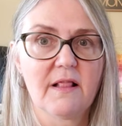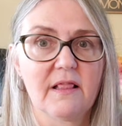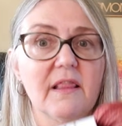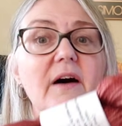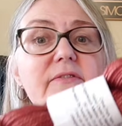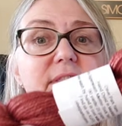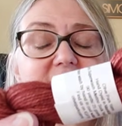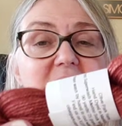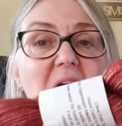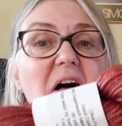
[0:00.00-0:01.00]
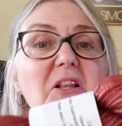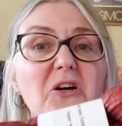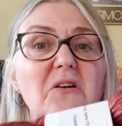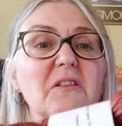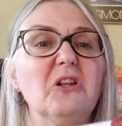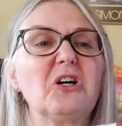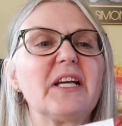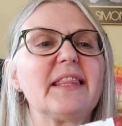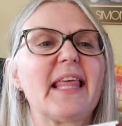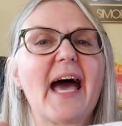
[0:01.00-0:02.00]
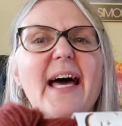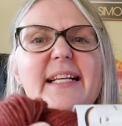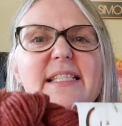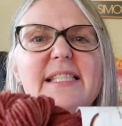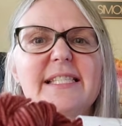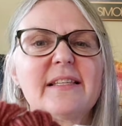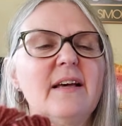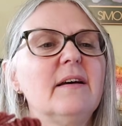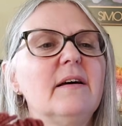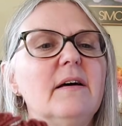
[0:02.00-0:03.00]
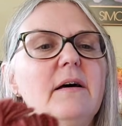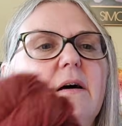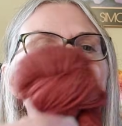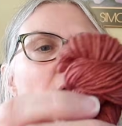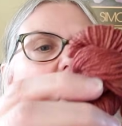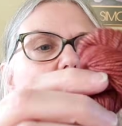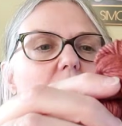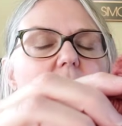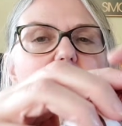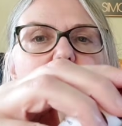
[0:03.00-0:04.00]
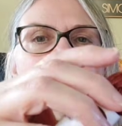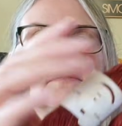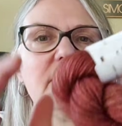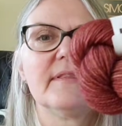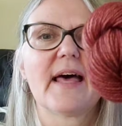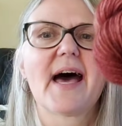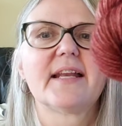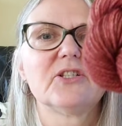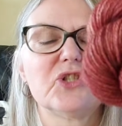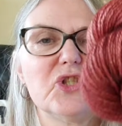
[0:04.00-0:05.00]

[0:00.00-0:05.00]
Love this color. Look at that. It's, oh, that is